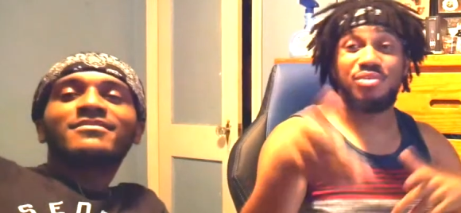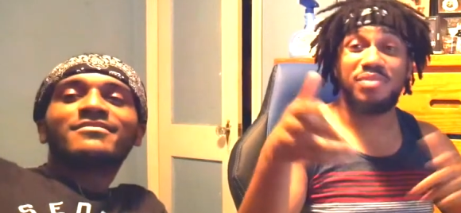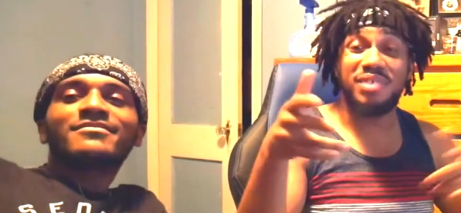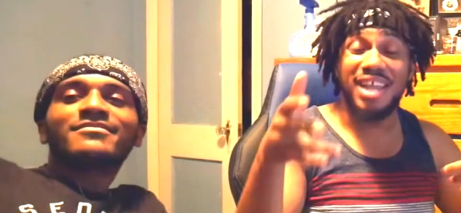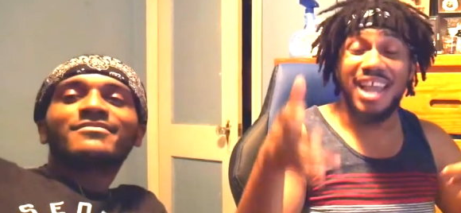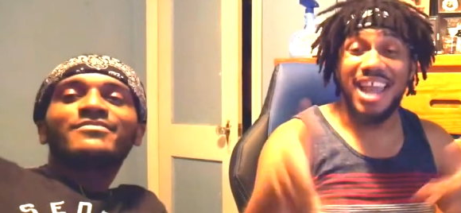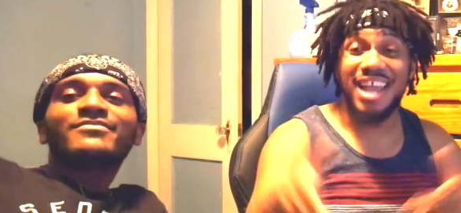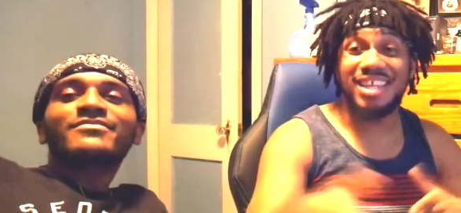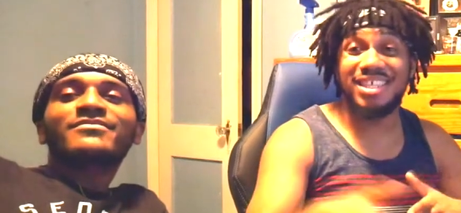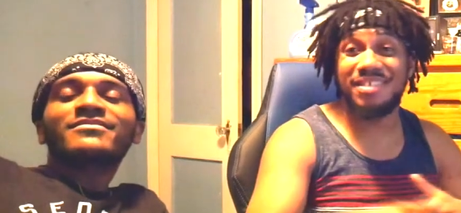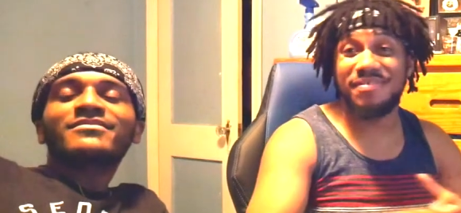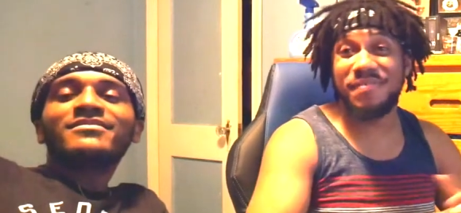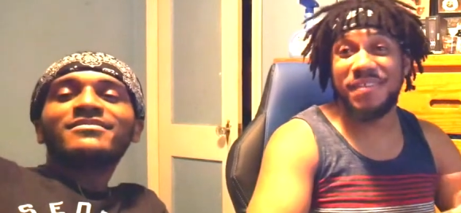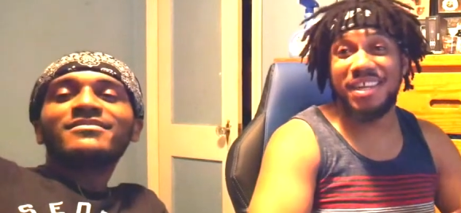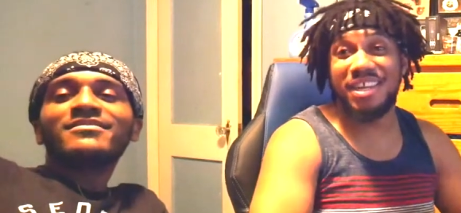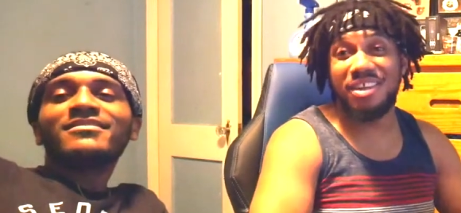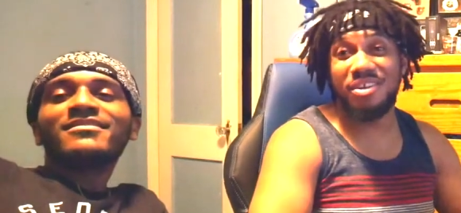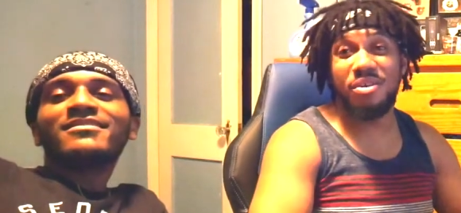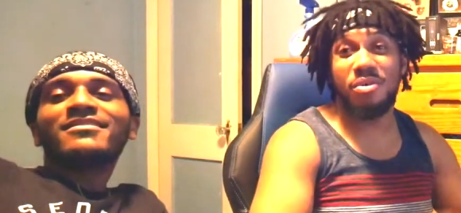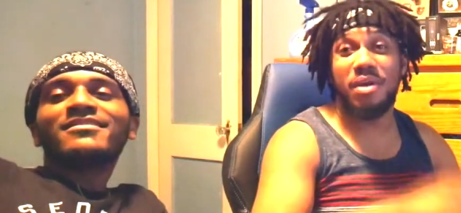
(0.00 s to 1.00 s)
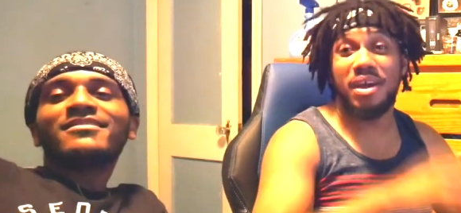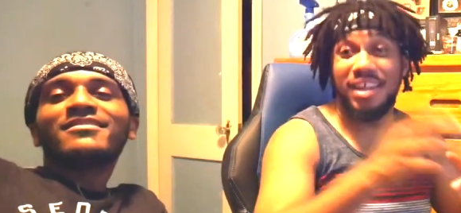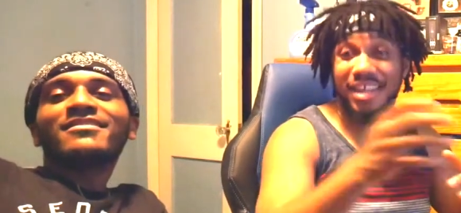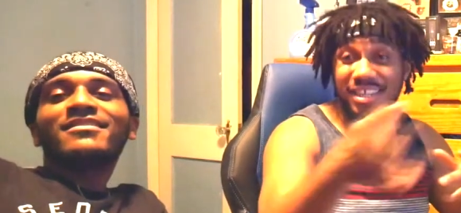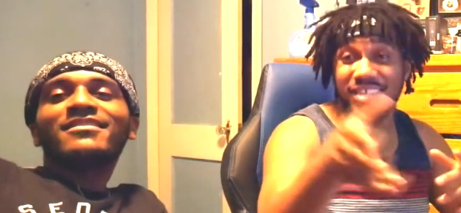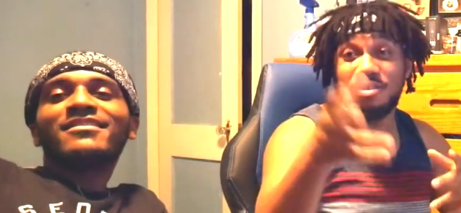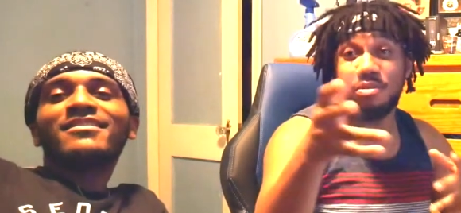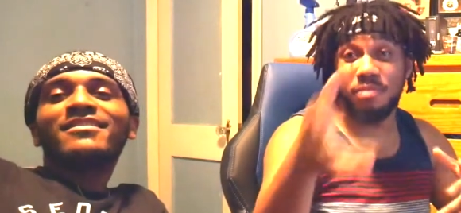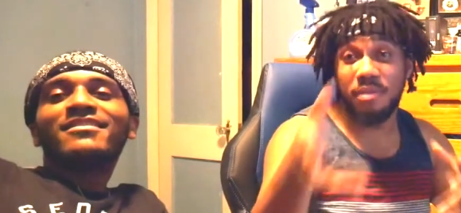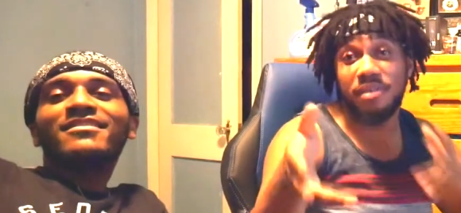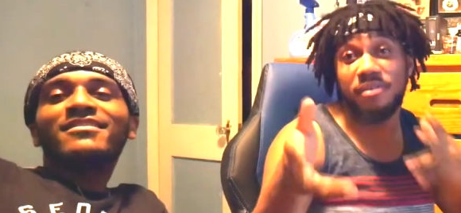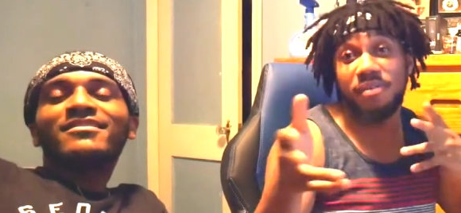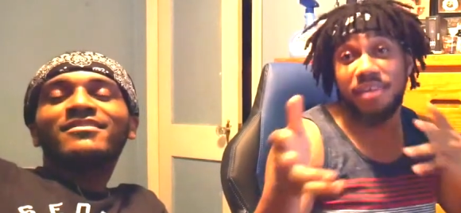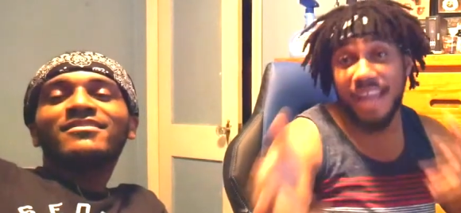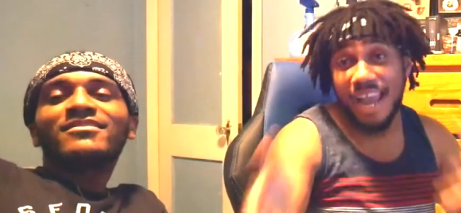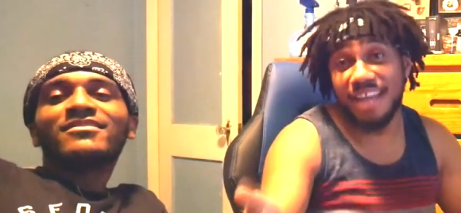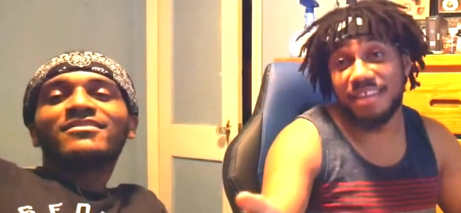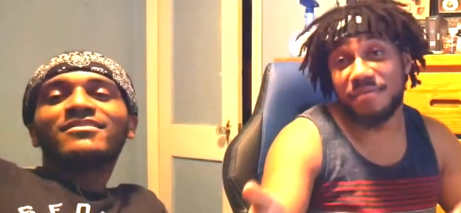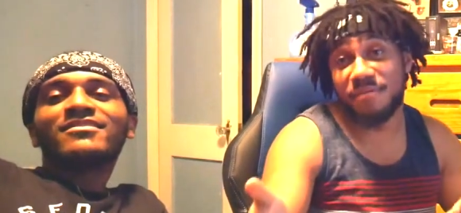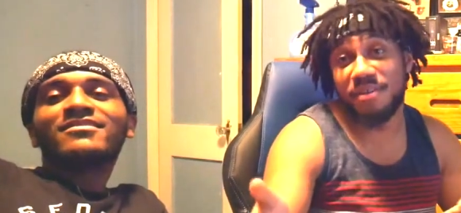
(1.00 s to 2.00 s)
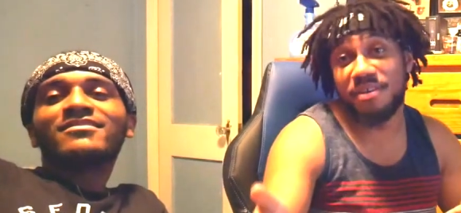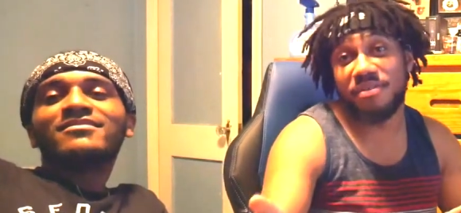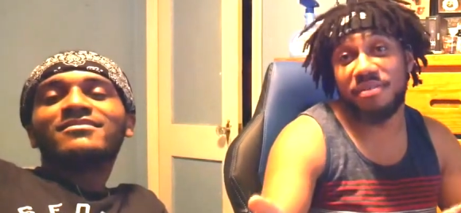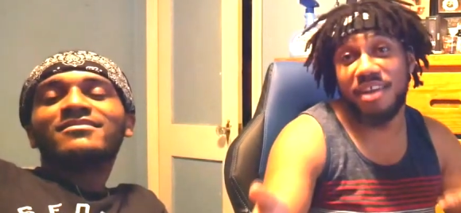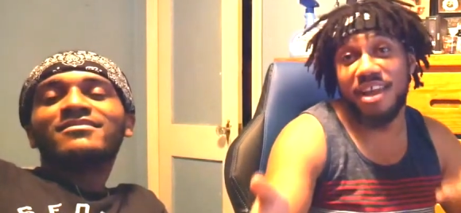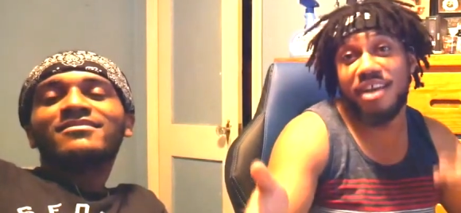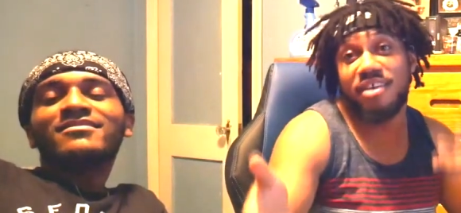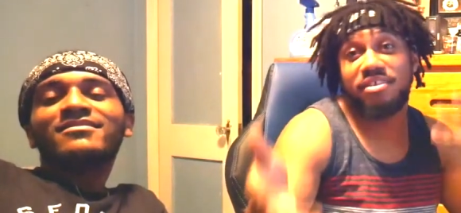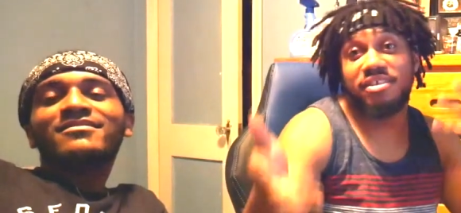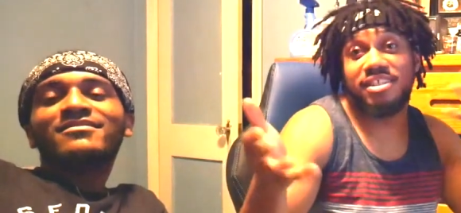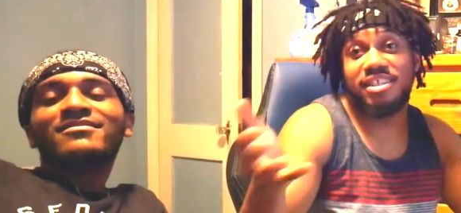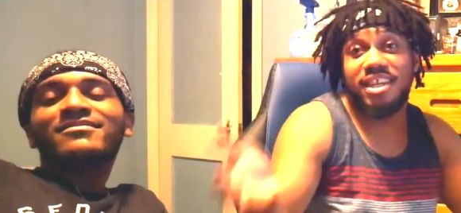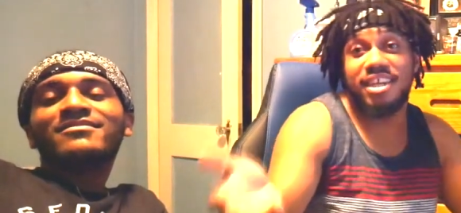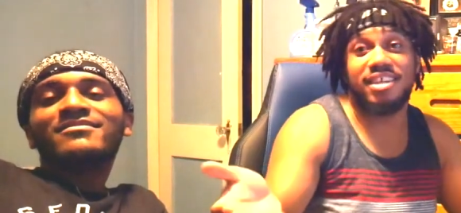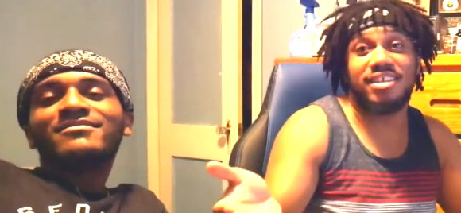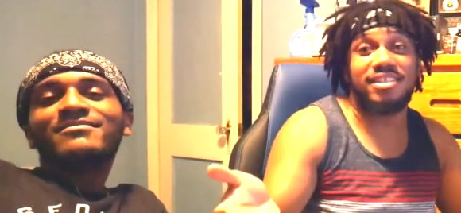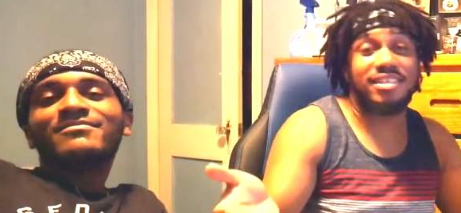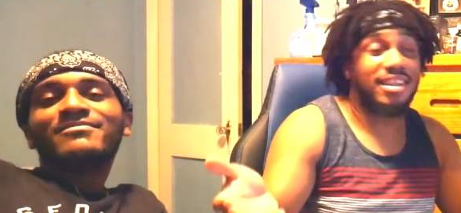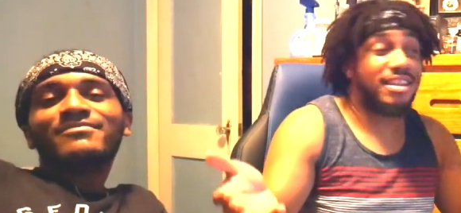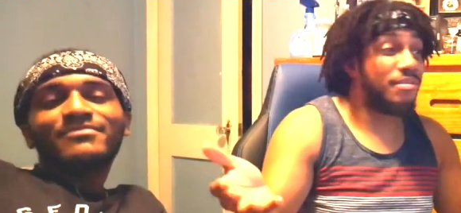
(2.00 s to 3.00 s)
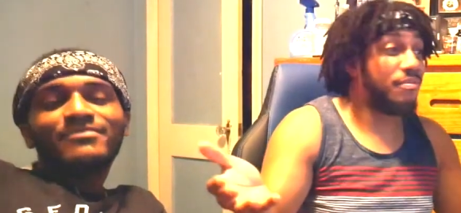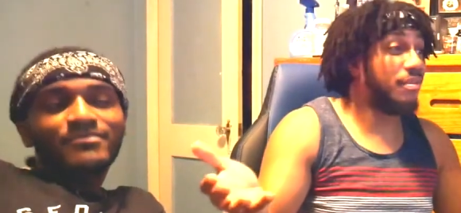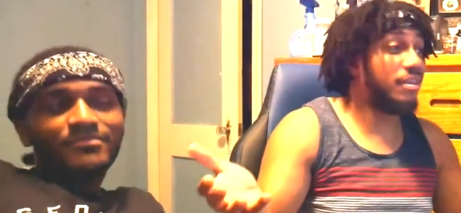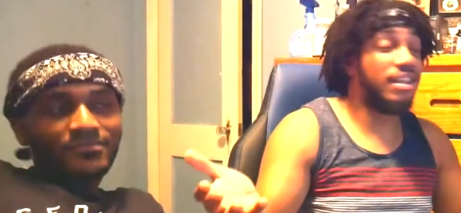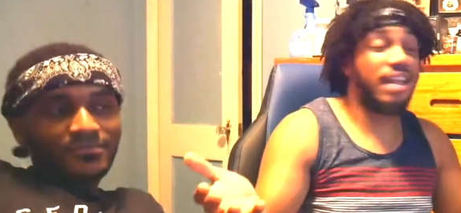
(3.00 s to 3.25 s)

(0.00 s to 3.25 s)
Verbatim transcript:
Speaker 1: reaction video. It's gonna be a reaction video now because niggas, we